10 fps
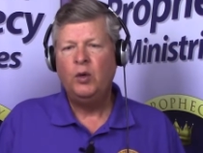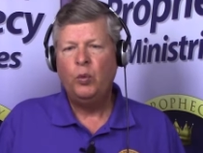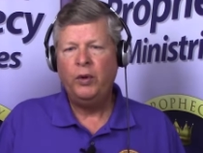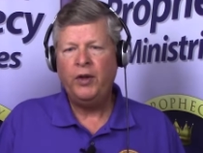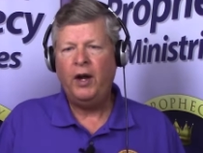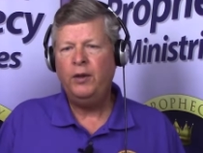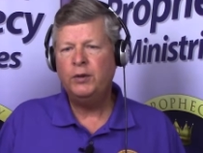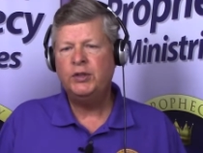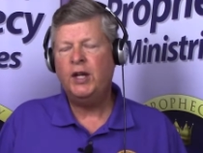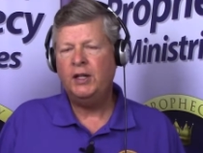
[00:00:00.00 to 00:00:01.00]
with
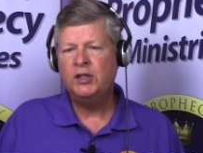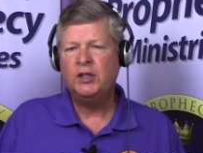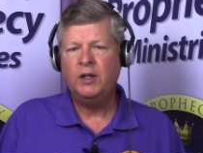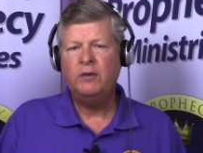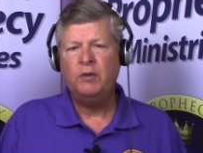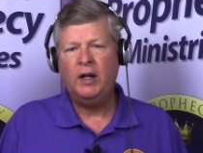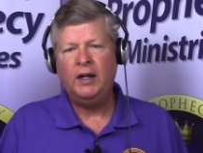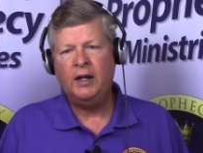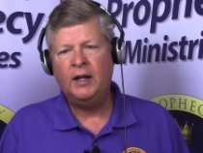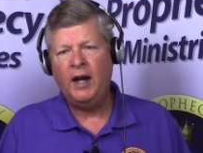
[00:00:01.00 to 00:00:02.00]
other such
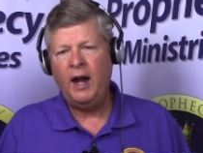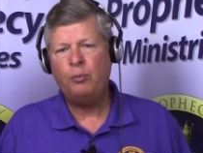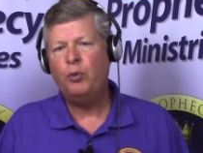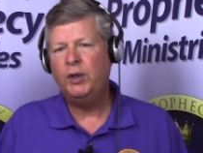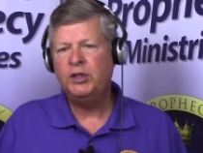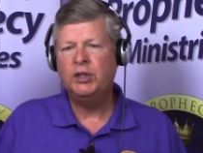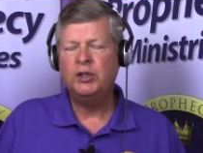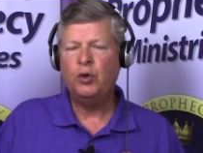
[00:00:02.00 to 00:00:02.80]
apparitions